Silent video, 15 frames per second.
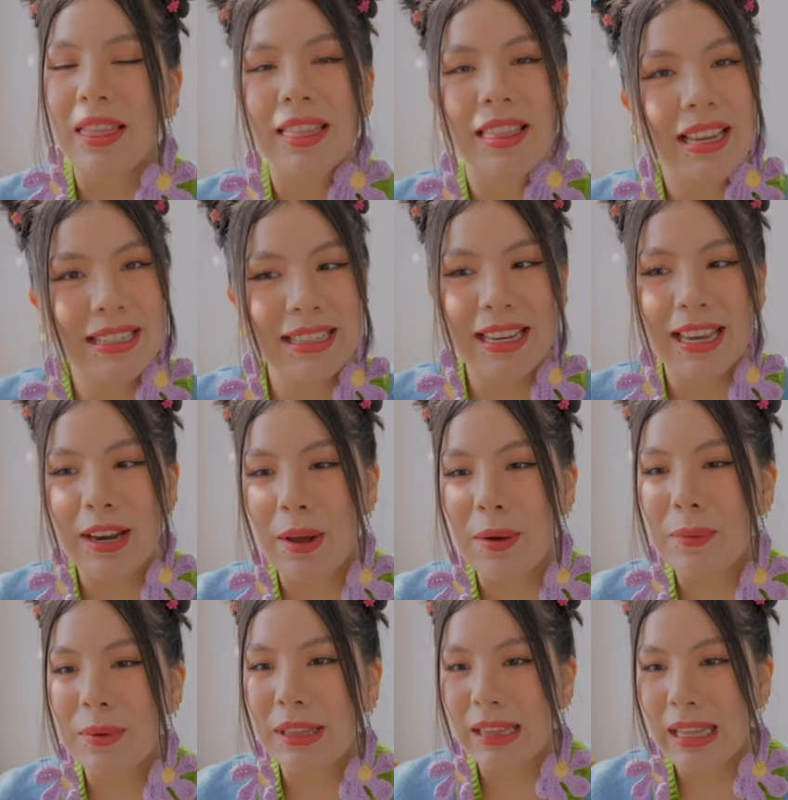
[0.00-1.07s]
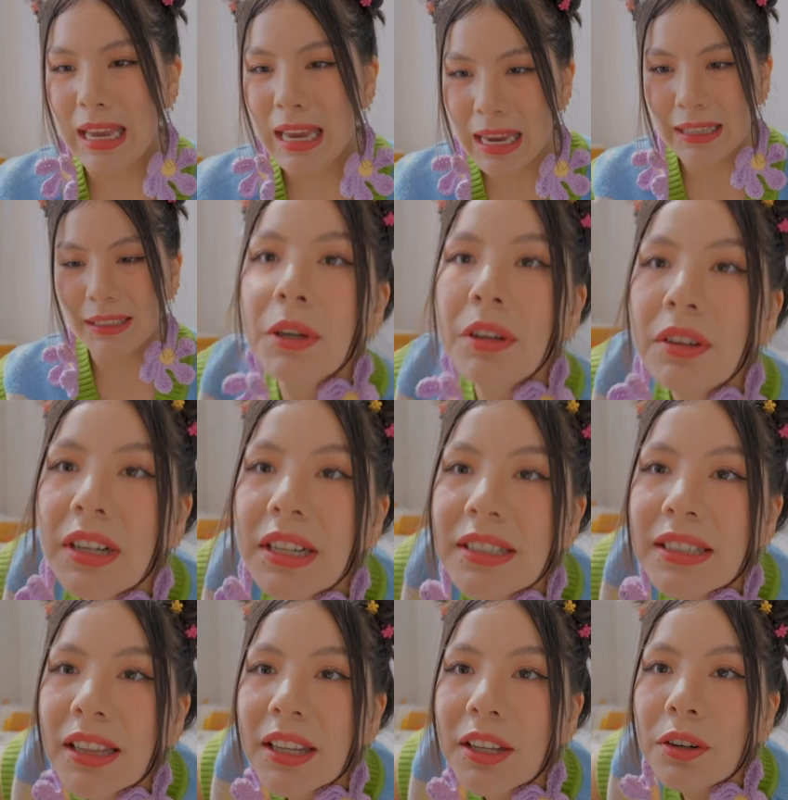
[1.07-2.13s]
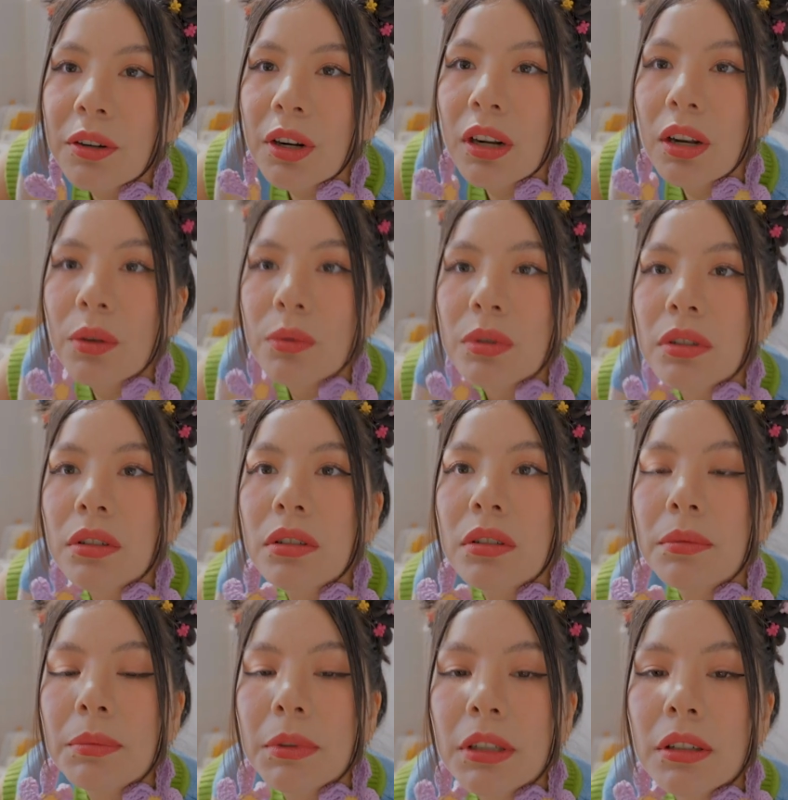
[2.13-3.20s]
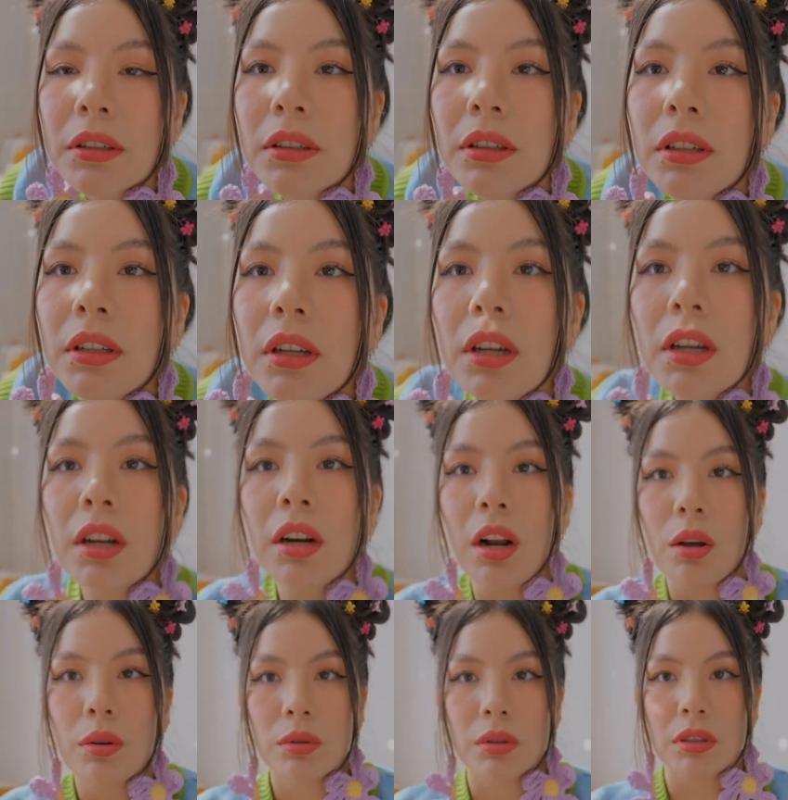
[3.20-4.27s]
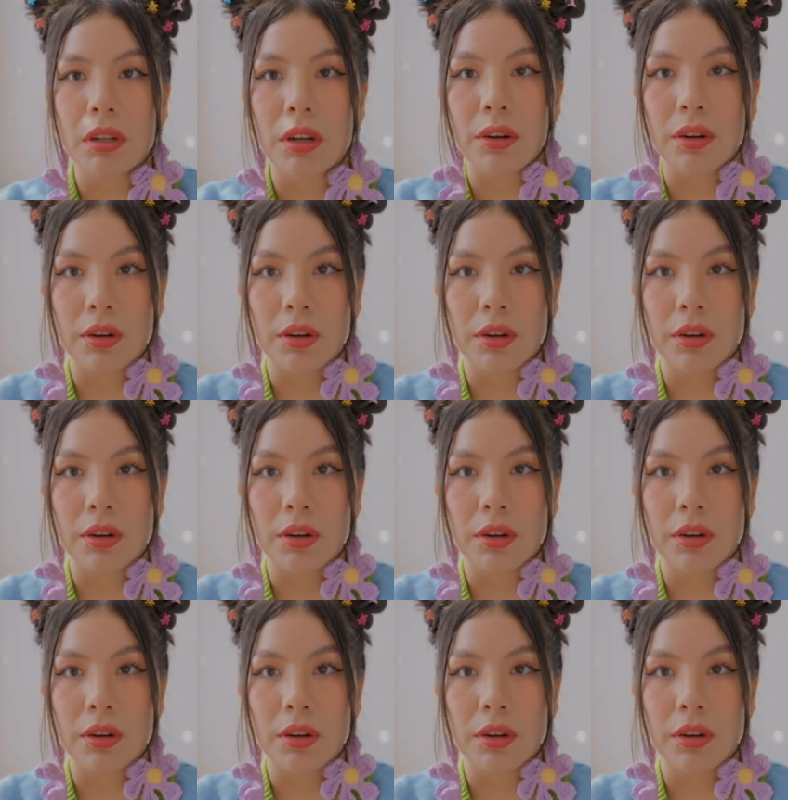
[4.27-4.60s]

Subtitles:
let's get on with it. You guys a little closer to me. Closer.